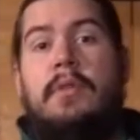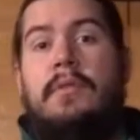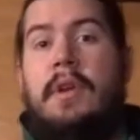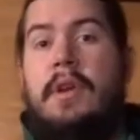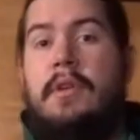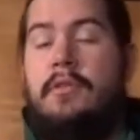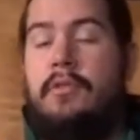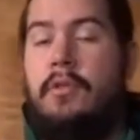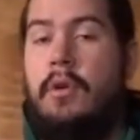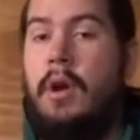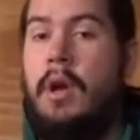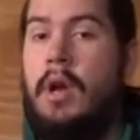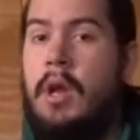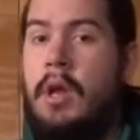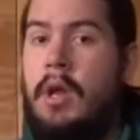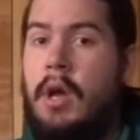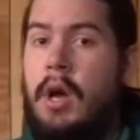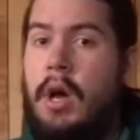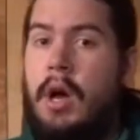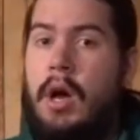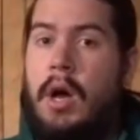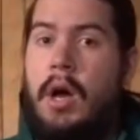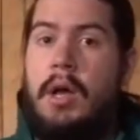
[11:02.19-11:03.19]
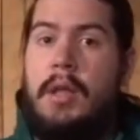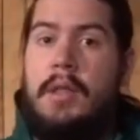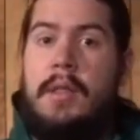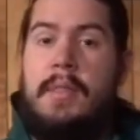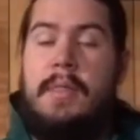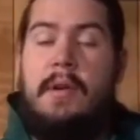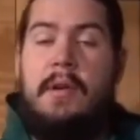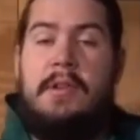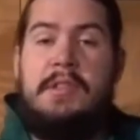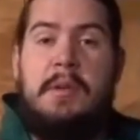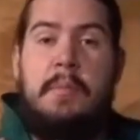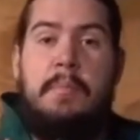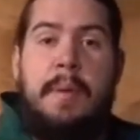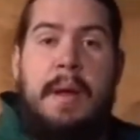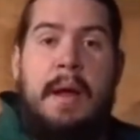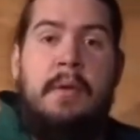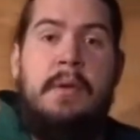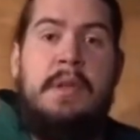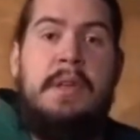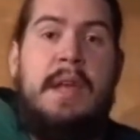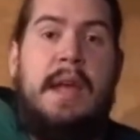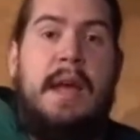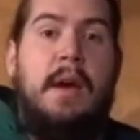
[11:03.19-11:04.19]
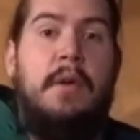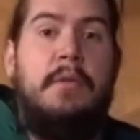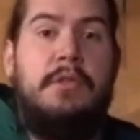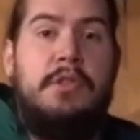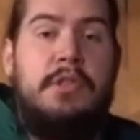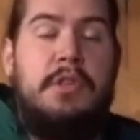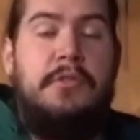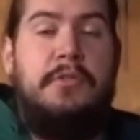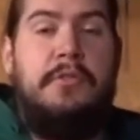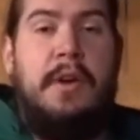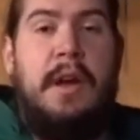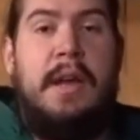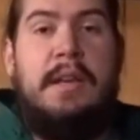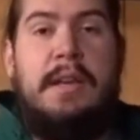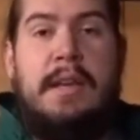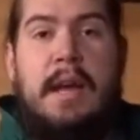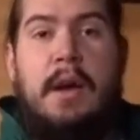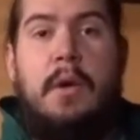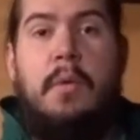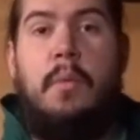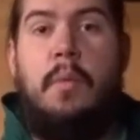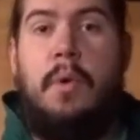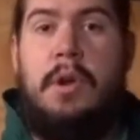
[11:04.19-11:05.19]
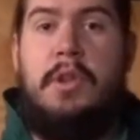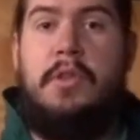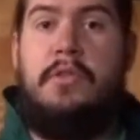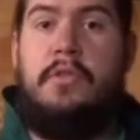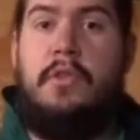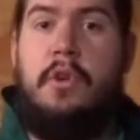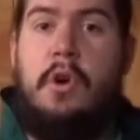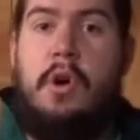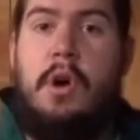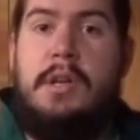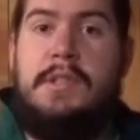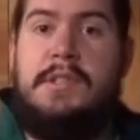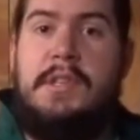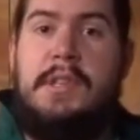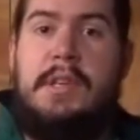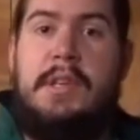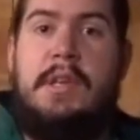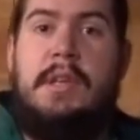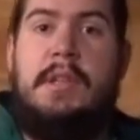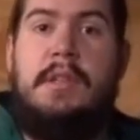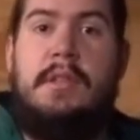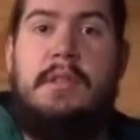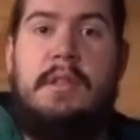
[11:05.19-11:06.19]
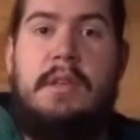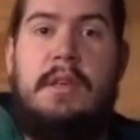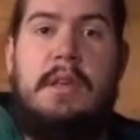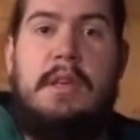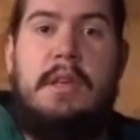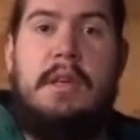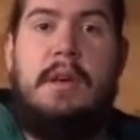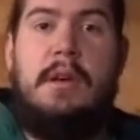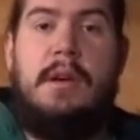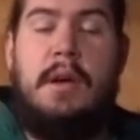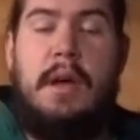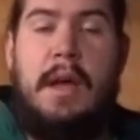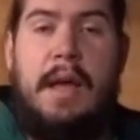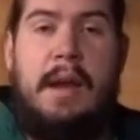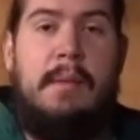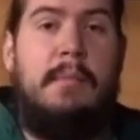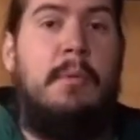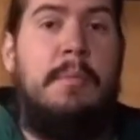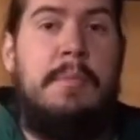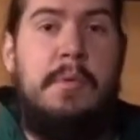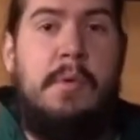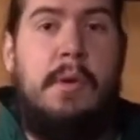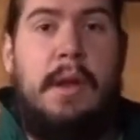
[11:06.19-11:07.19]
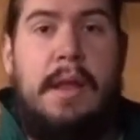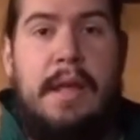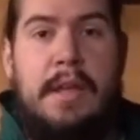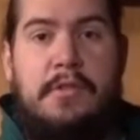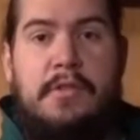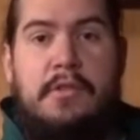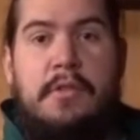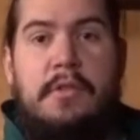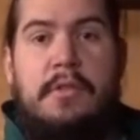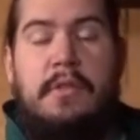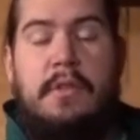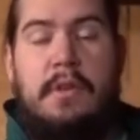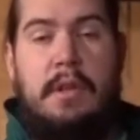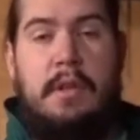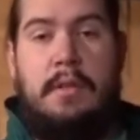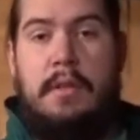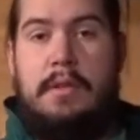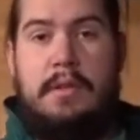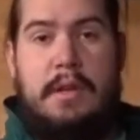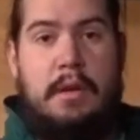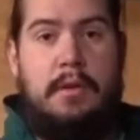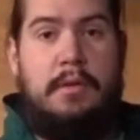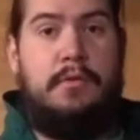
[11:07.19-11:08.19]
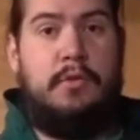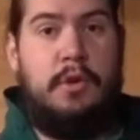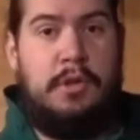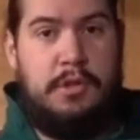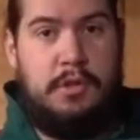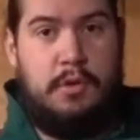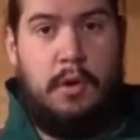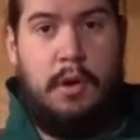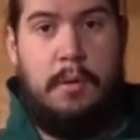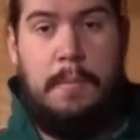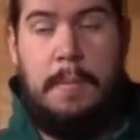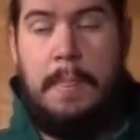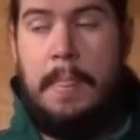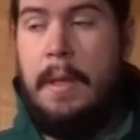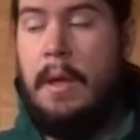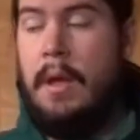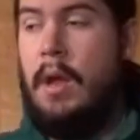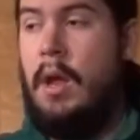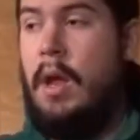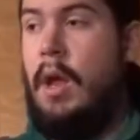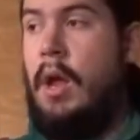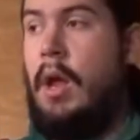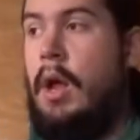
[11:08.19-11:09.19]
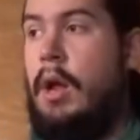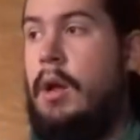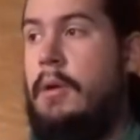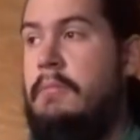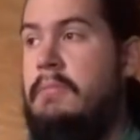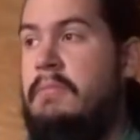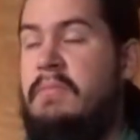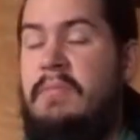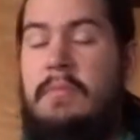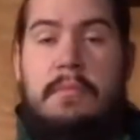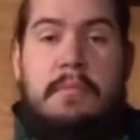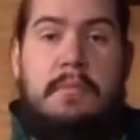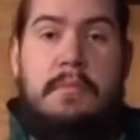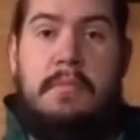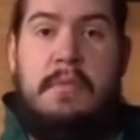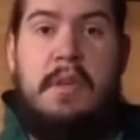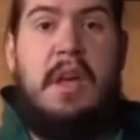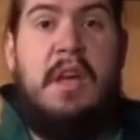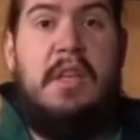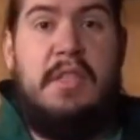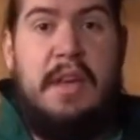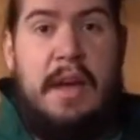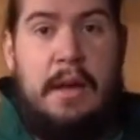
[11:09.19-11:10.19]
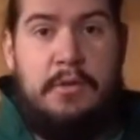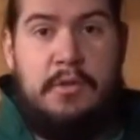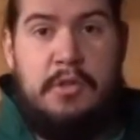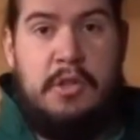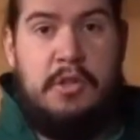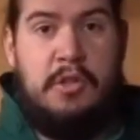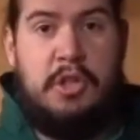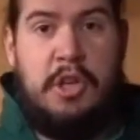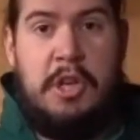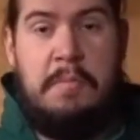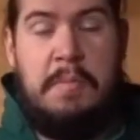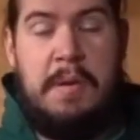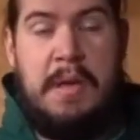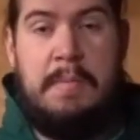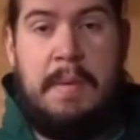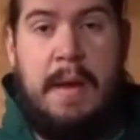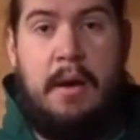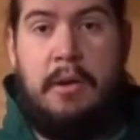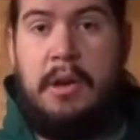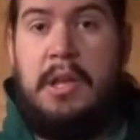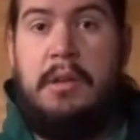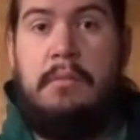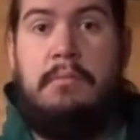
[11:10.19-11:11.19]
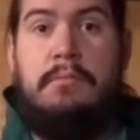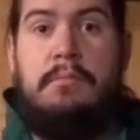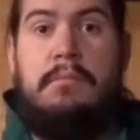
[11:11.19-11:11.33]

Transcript: adventurer, there is a bounty out to find out what is causing the animal mutilations in the town of Tristor. 1,000 GP bounty.